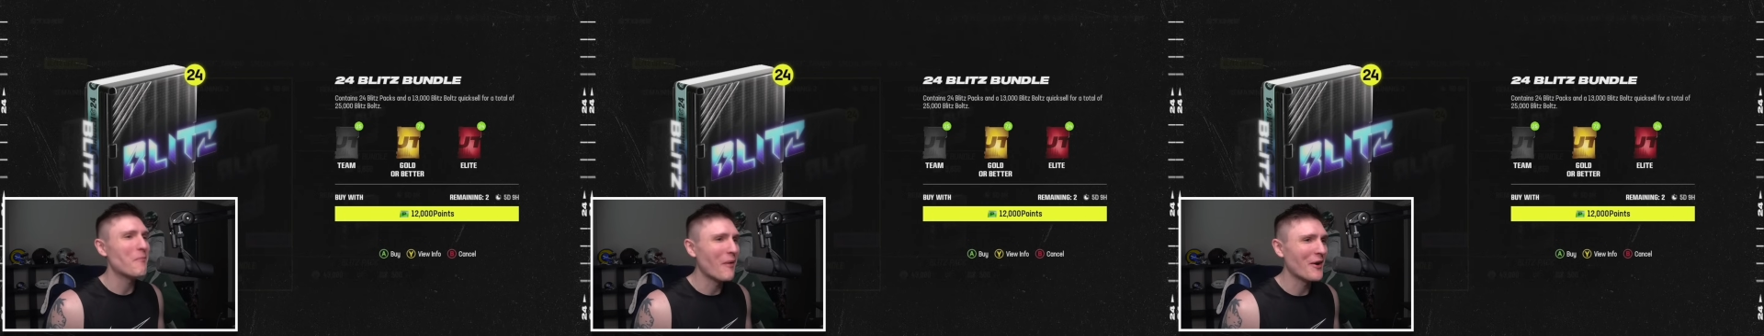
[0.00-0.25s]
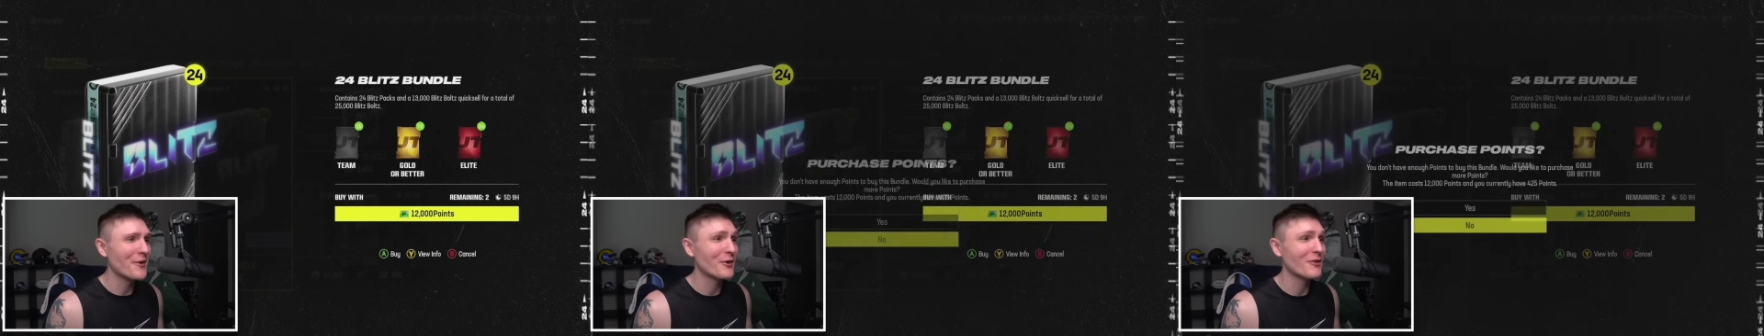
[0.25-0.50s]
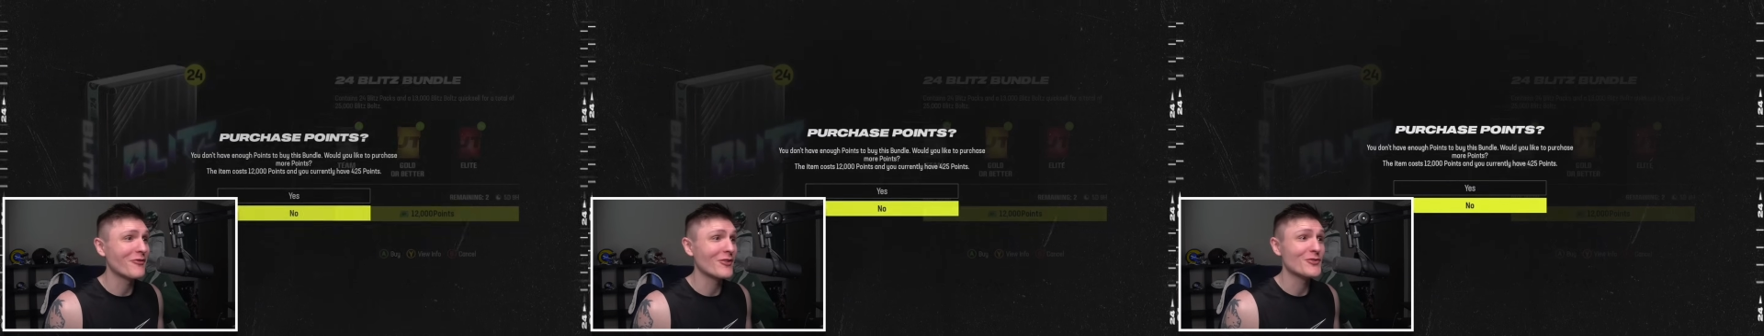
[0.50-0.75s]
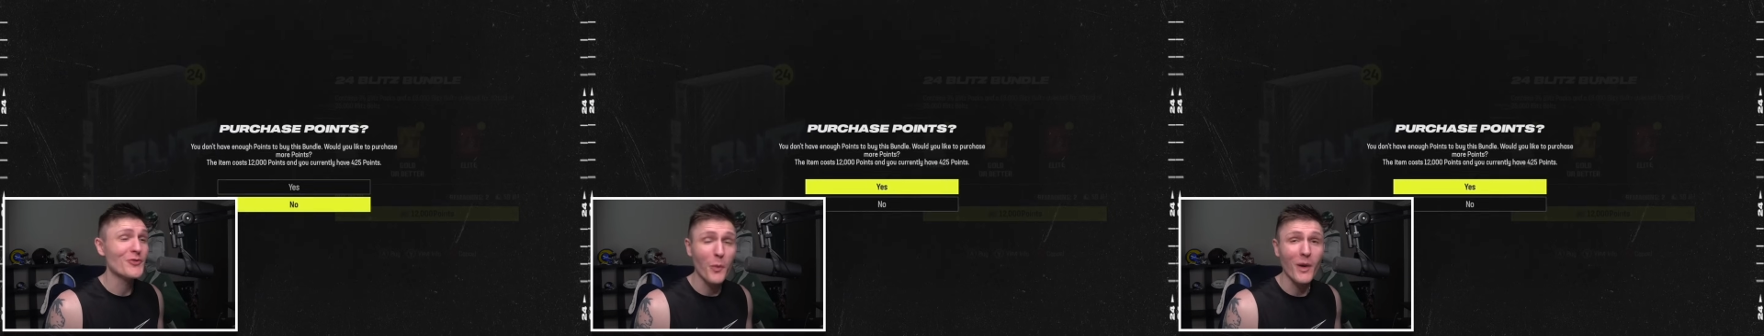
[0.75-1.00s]
bundle
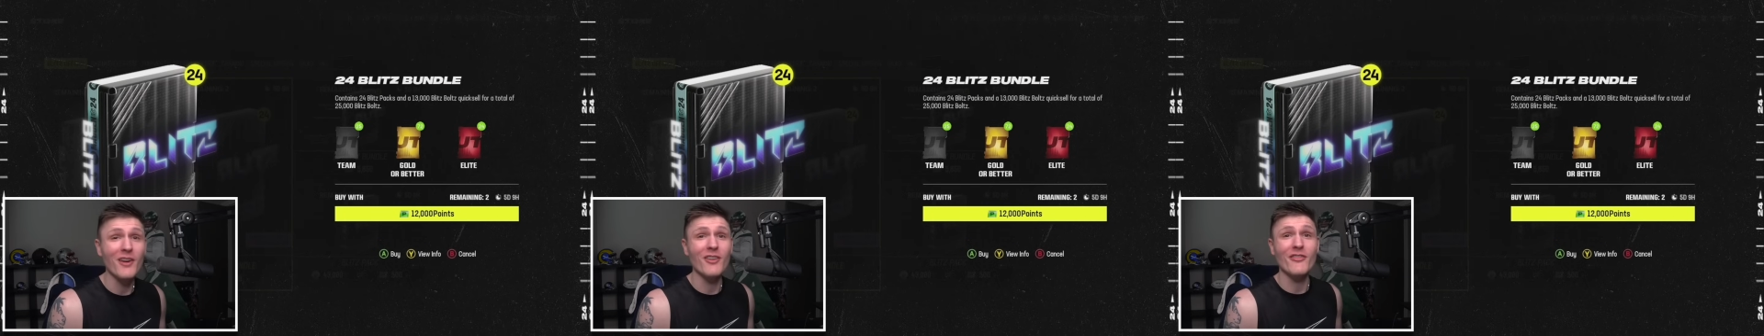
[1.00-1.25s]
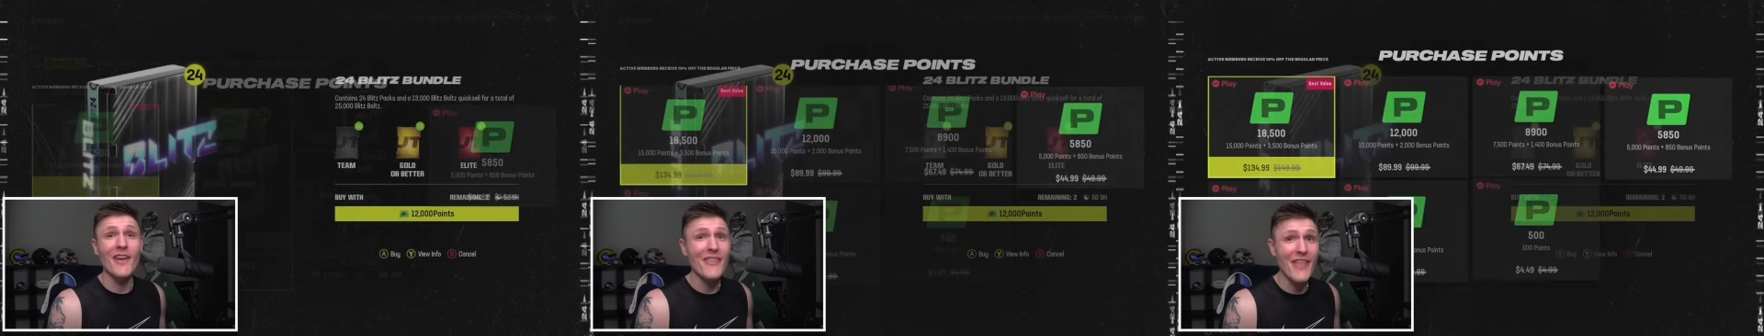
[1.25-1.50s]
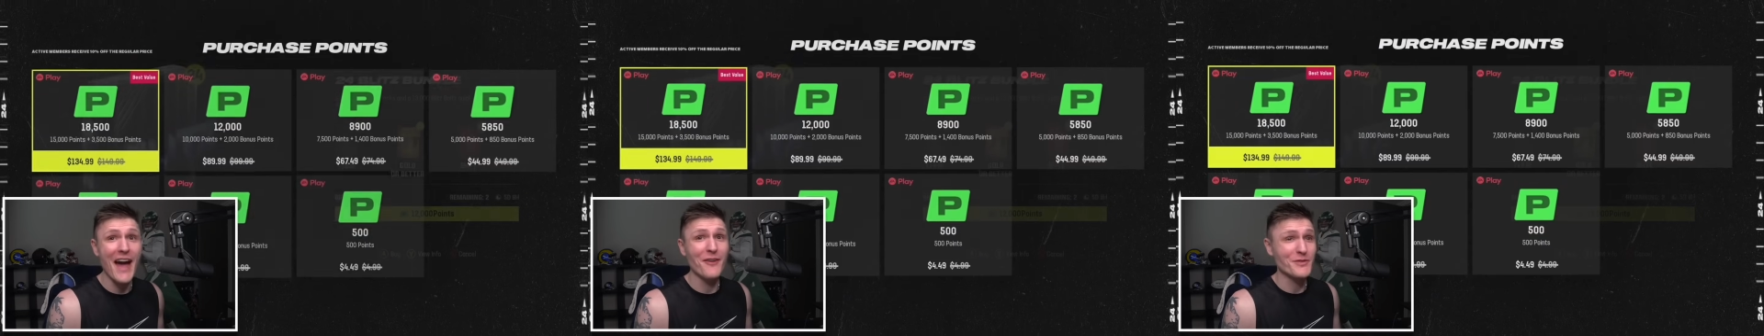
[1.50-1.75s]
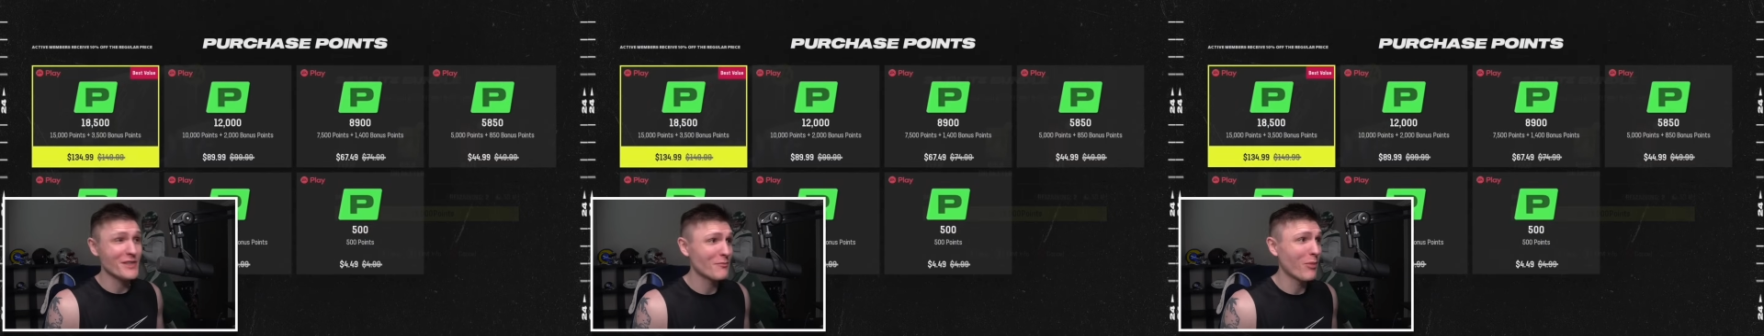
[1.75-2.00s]
for
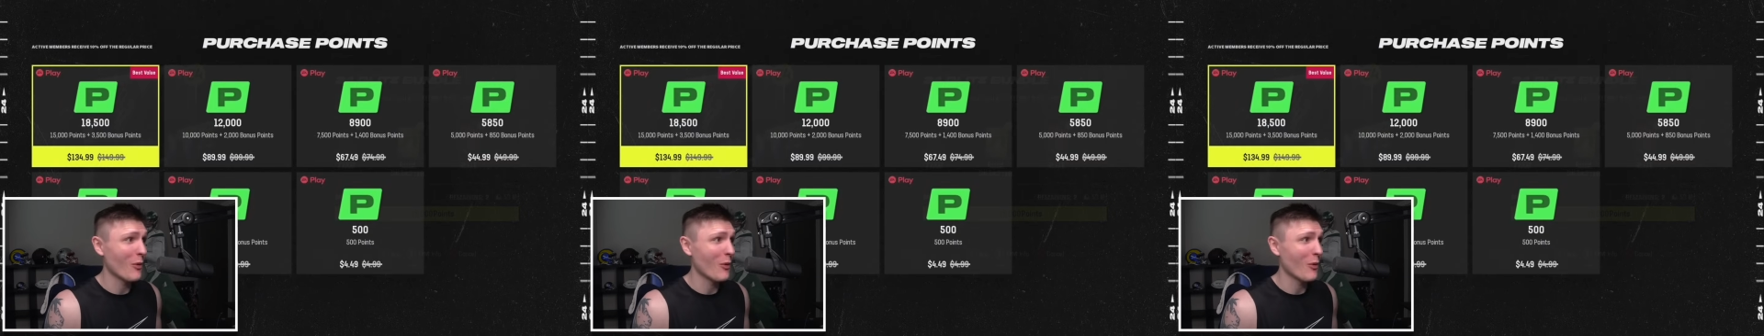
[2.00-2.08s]
12,000